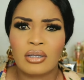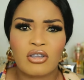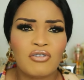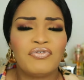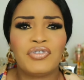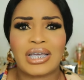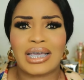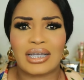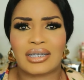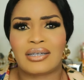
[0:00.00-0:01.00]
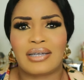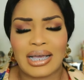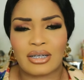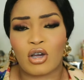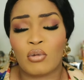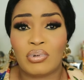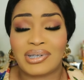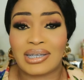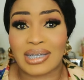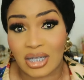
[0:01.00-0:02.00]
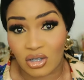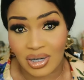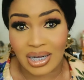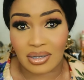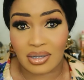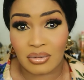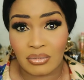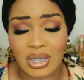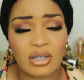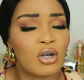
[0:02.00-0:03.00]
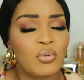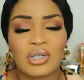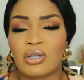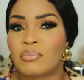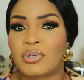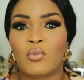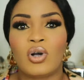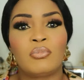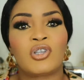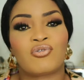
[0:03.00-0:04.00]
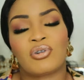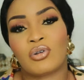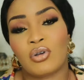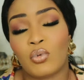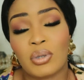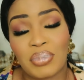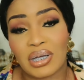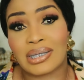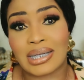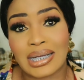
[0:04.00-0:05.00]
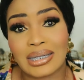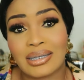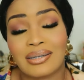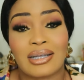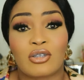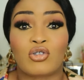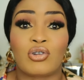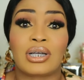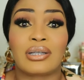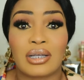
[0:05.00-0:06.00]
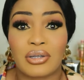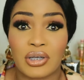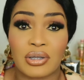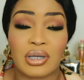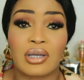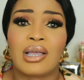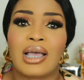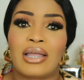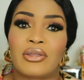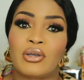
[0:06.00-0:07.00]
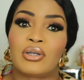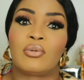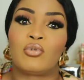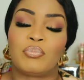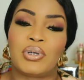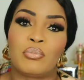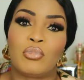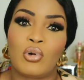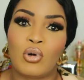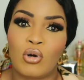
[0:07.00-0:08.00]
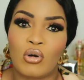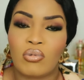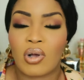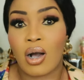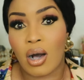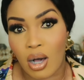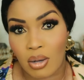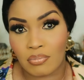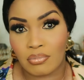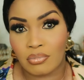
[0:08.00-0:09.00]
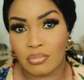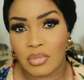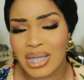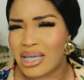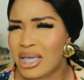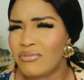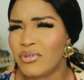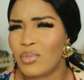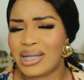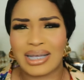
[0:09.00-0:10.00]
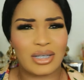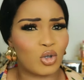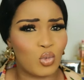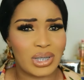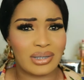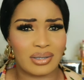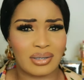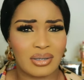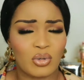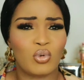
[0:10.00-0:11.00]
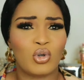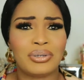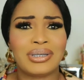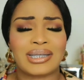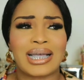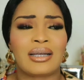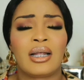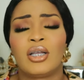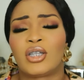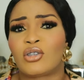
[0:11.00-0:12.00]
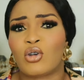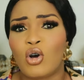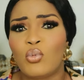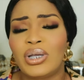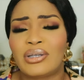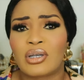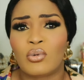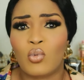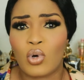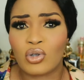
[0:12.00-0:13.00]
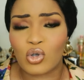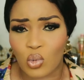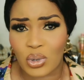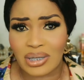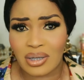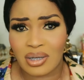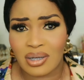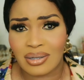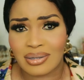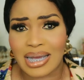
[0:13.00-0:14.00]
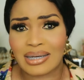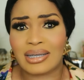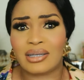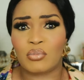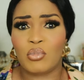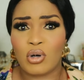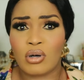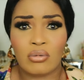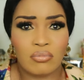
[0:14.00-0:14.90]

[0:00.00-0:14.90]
Don't forget that opposites attract. There's always going to be one strong one personality that's stronger than the other, and the other would be more calm. Even when there's twins, you will notice that there's always one twin that is more